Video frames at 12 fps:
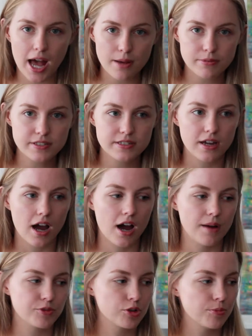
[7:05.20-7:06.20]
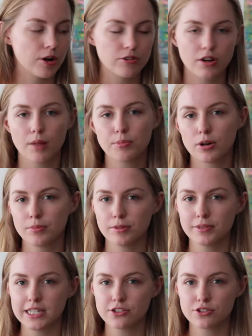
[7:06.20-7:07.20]
abs. Tomorrow I'll
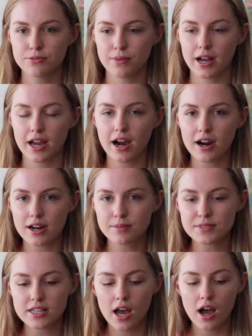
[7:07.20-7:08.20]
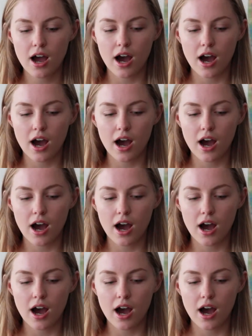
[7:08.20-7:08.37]
probably do my arms.